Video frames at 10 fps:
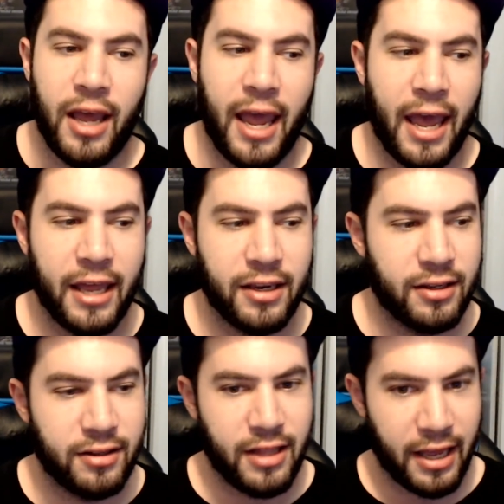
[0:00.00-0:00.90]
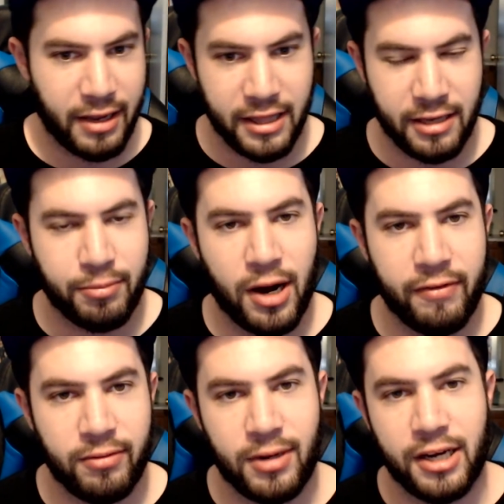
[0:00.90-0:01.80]
and they get their
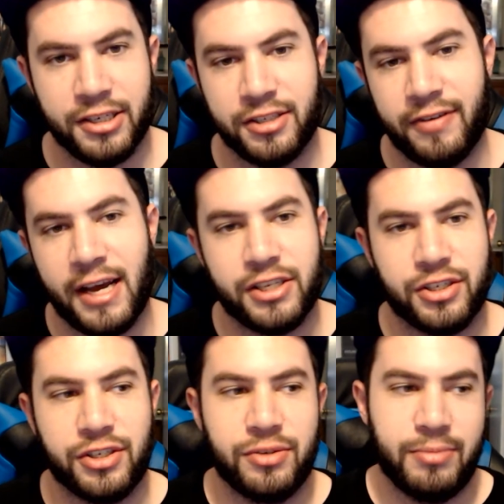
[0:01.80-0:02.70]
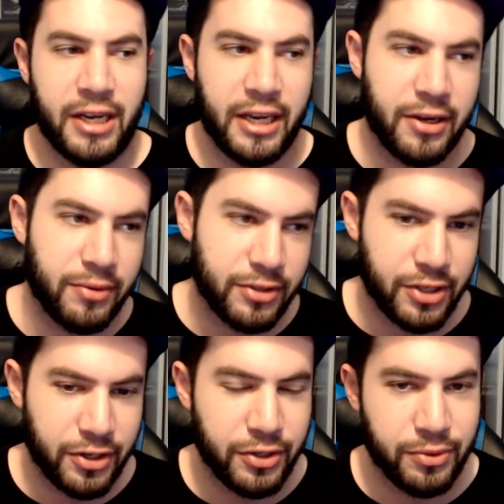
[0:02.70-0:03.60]
profit margins faster, meaning so
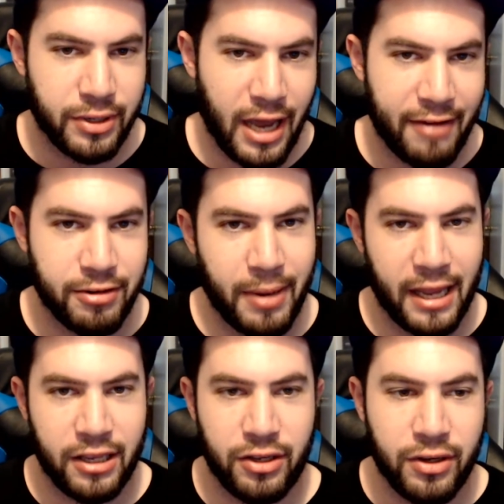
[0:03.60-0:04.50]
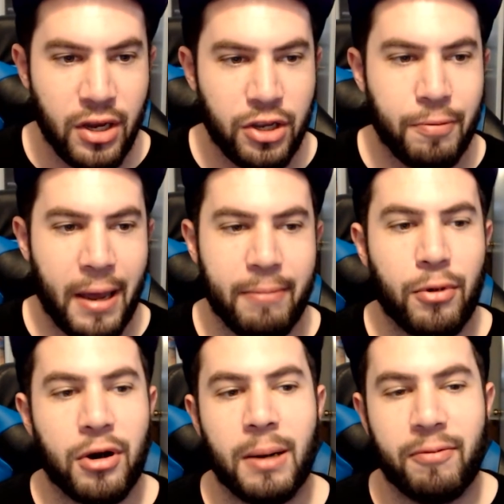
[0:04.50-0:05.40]
you have to pay you pay
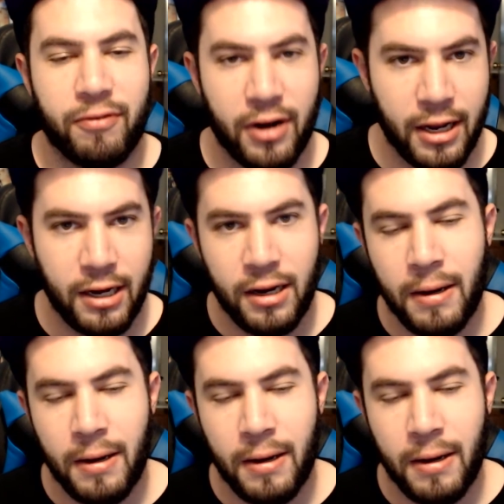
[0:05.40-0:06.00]
more up front,